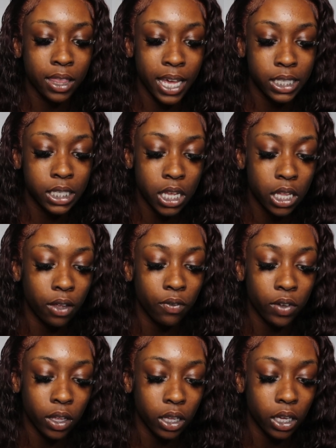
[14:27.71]
that's still a
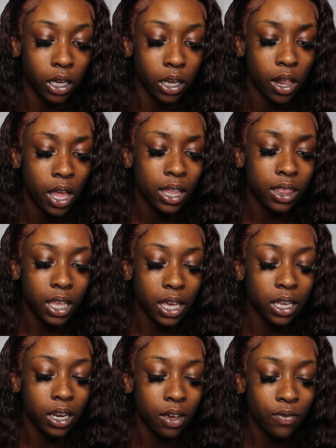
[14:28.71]
fill-in
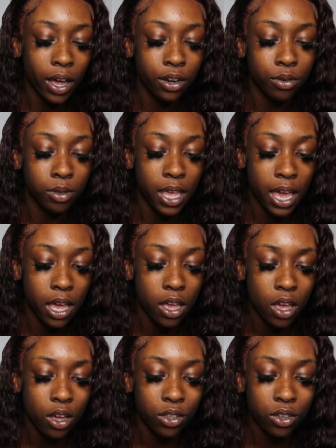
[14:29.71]
then if i do
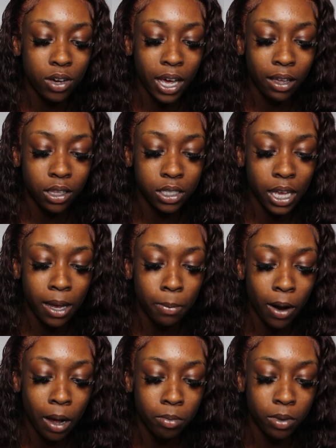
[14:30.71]
that you'll have the
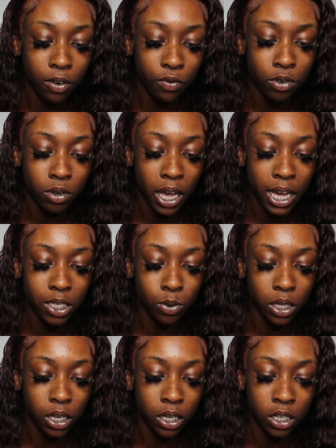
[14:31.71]
same problem in a few days
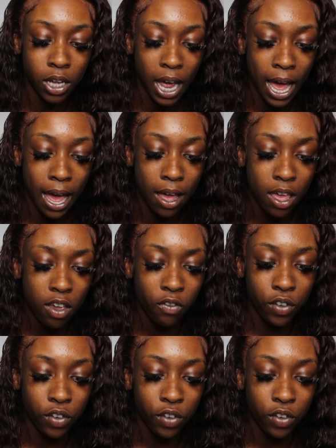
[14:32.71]
with the other eye